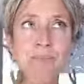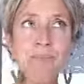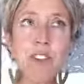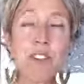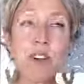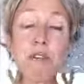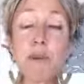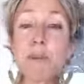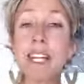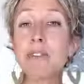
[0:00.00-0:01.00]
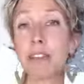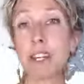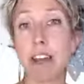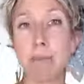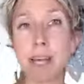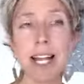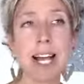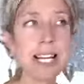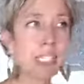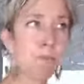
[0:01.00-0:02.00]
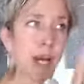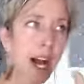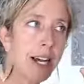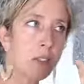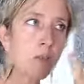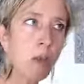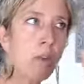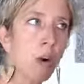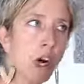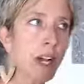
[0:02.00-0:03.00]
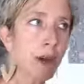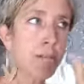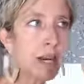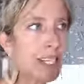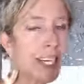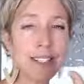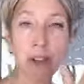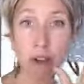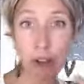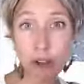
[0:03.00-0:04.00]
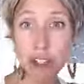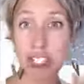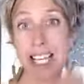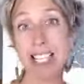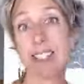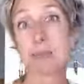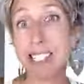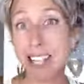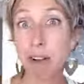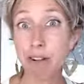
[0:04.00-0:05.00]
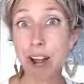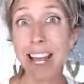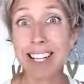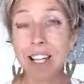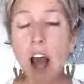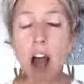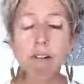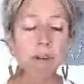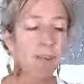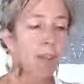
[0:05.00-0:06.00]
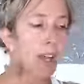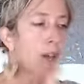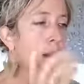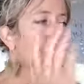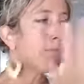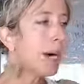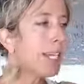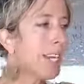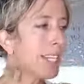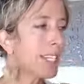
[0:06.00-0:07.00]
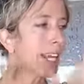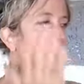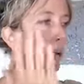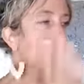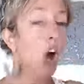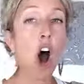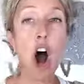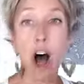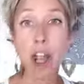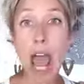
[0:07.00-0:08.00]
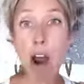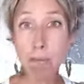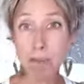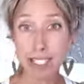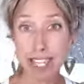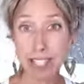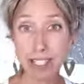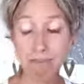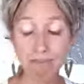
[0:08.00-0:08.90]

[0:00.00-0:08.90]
So for me and for a lot of my clients, because we work Mondays through Thursdays and we take Fridays off, Monday is a day to work on our business.